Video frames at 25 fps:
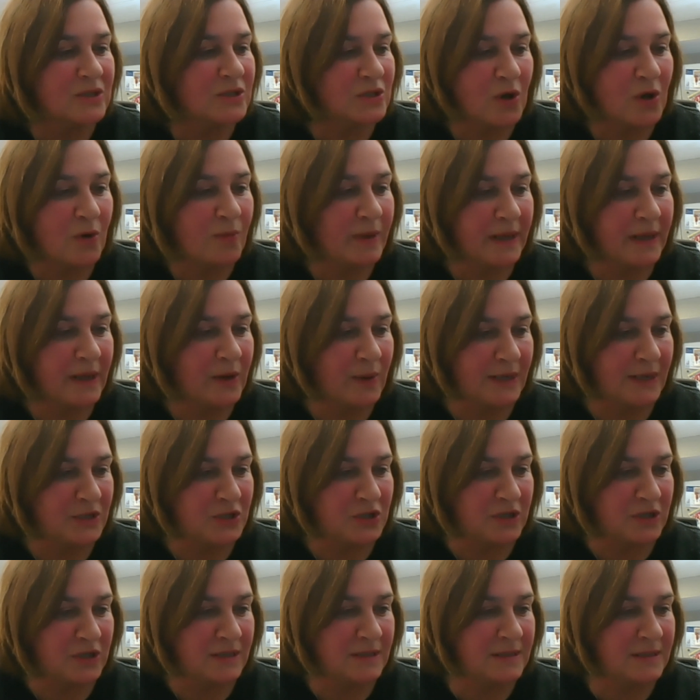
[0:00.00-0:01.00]
so many
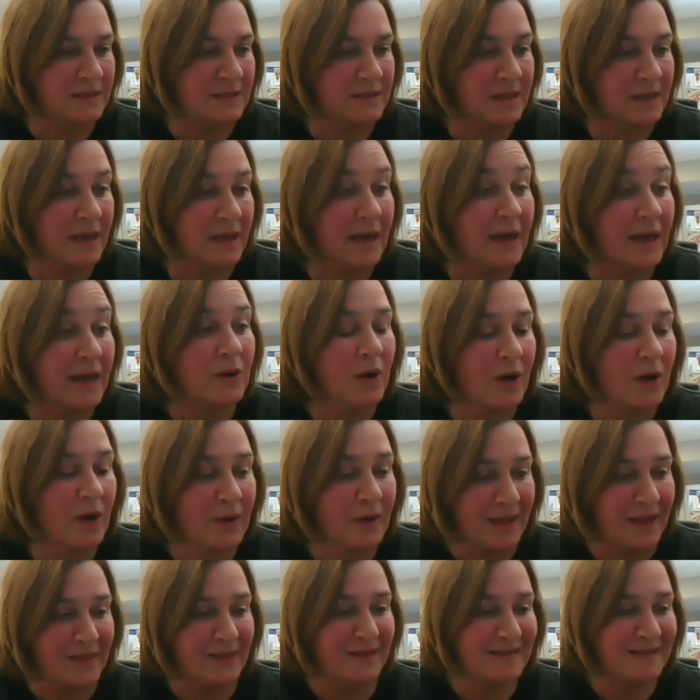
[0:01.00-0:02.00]
questions.
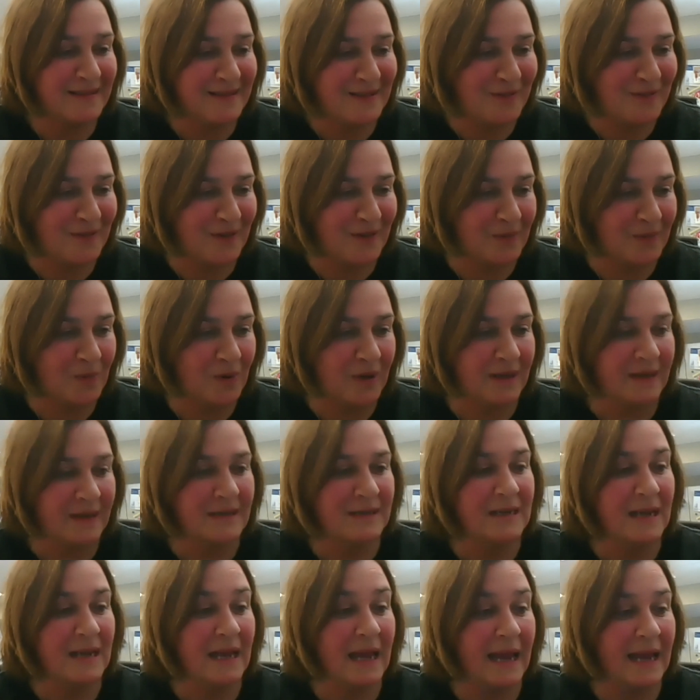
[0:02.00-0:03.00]
Okay, this is a fun one.